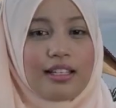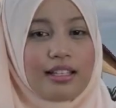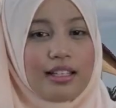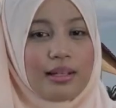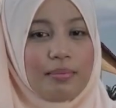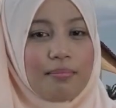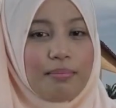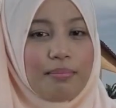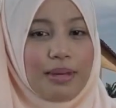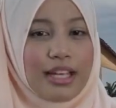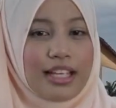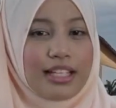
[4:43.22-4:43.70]

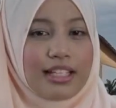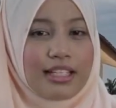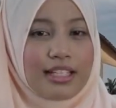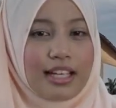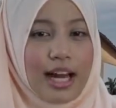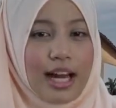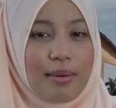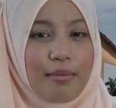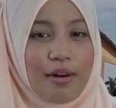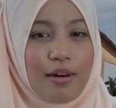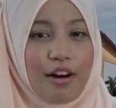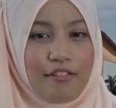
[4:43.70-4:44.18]
The main
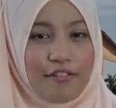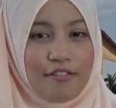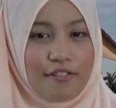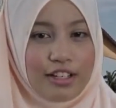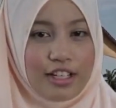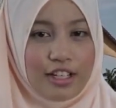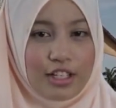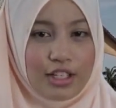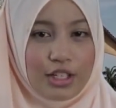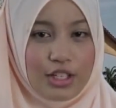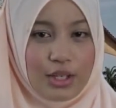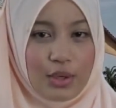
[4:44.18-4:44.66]
type of
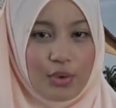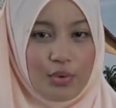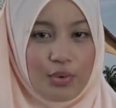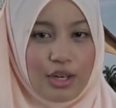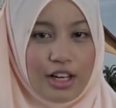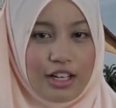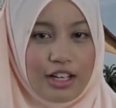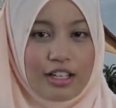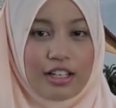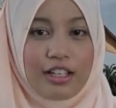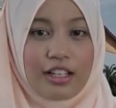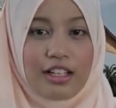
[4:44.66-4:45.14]
finishing
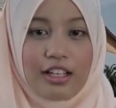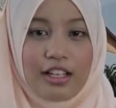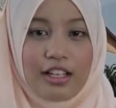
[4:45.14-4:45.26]
work